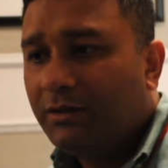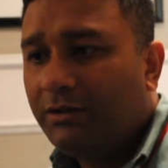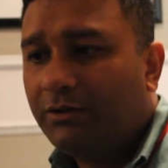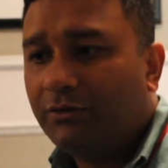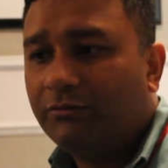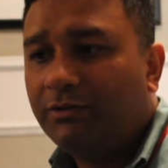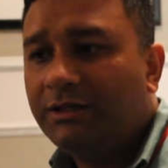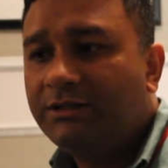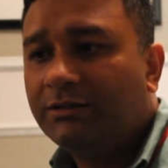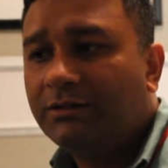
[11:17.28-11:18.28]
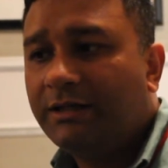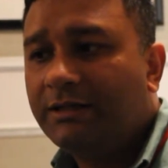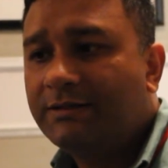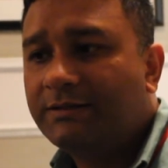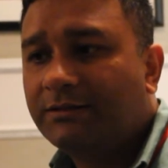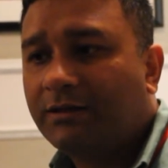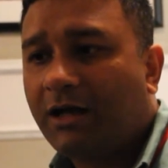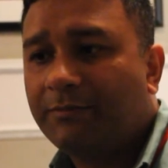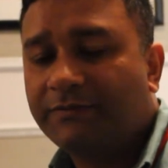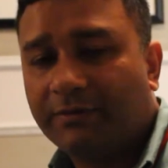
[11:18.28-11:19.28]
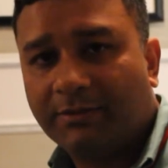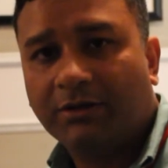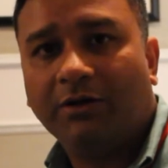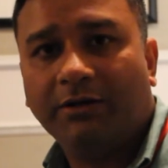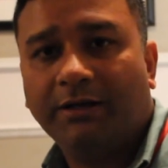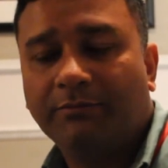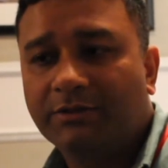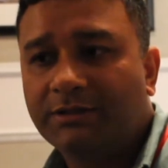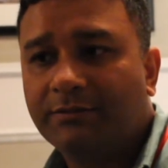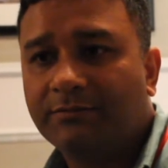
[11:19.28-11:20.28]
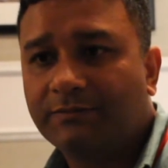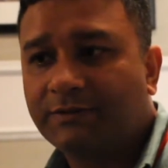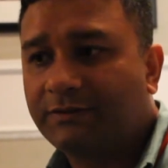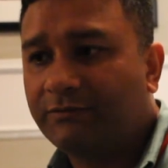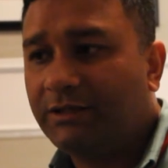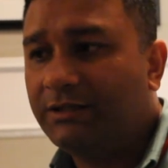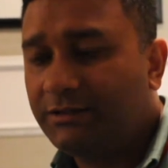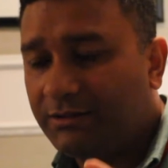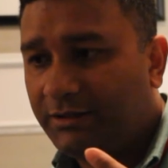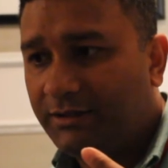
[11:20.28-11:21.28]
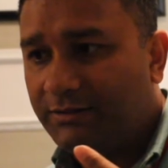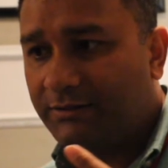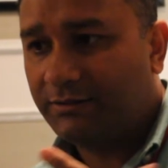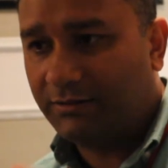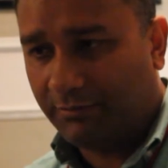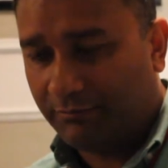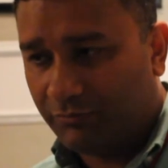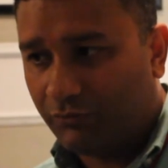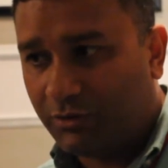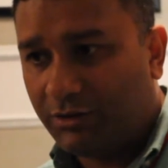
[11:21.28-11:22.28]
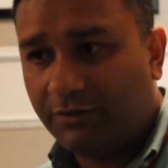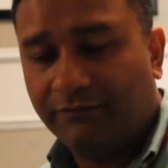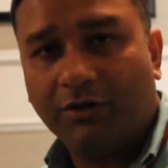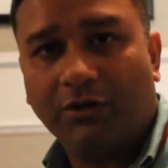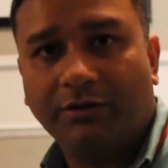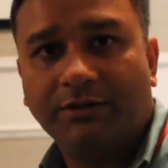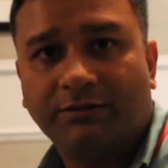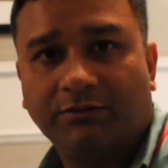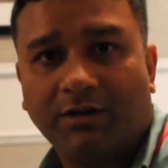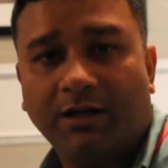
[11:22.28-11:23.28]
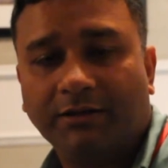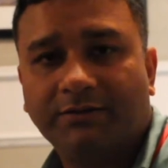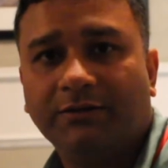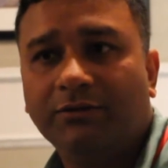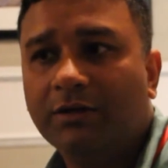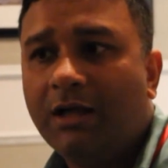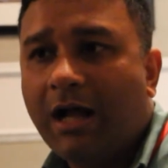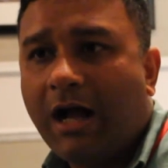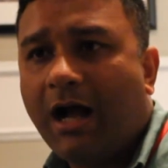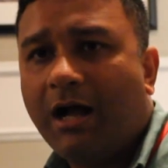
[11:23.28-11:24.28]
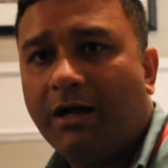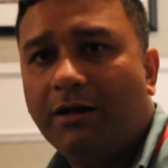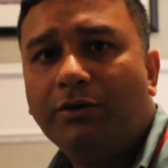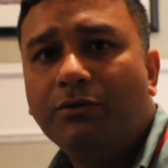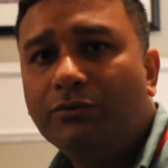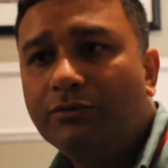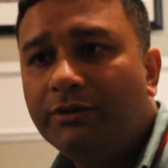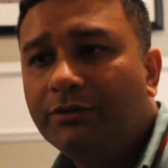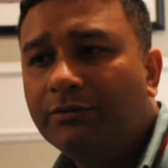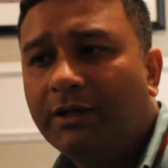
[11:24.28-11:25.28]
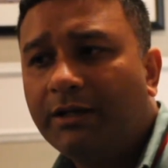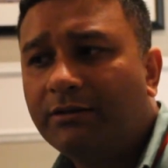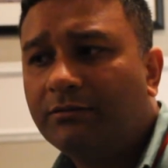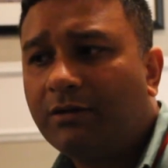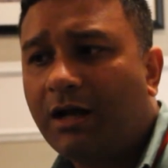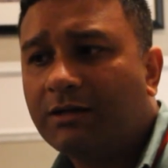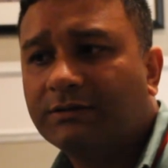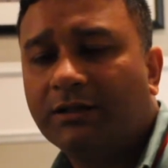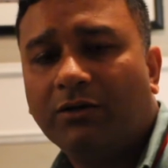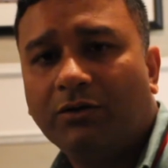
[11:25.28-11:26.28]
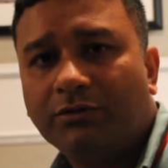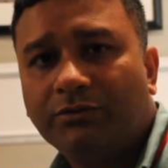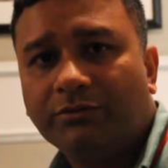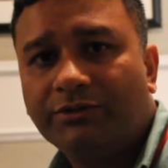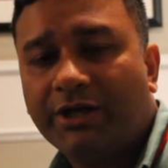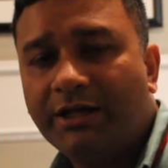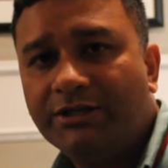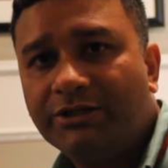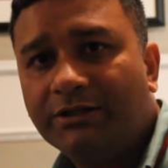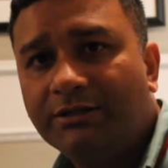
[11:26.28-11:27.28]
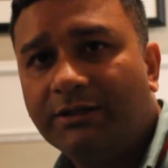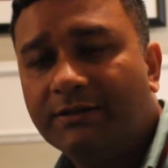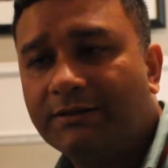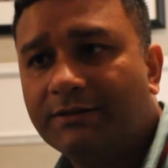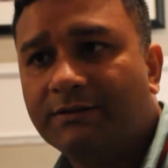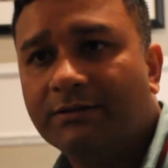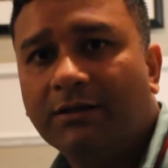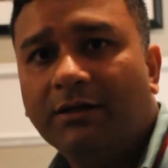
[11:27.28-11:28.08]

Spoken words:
religion comes from the God, and Muslims' religion is the word of God, is Quran. So how you can ask the God to change it? This is